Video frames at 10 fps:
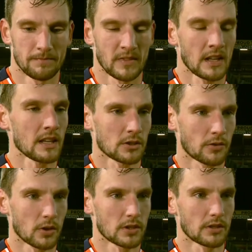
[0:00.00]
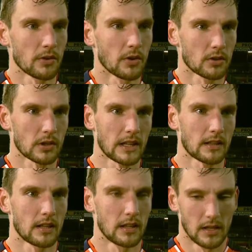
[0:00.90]
Yes, of course, that we want to get
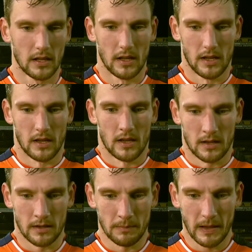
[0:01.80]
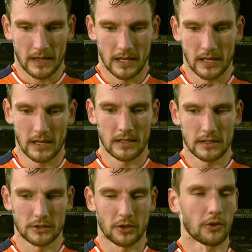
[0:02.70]
uh, back uh,
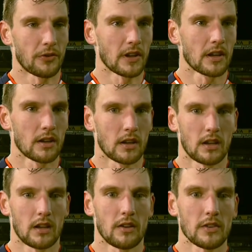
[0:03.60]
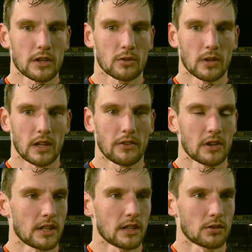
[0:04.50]
this trophy. Uh, we are doing
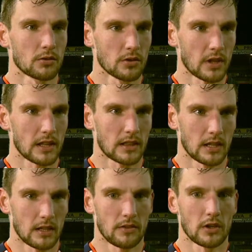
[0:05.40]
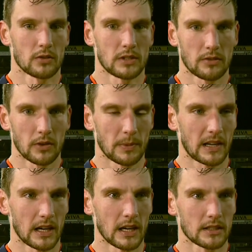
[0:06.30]
everything to do that. Uh, we know that it will be
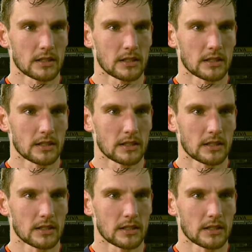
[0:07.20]
hard.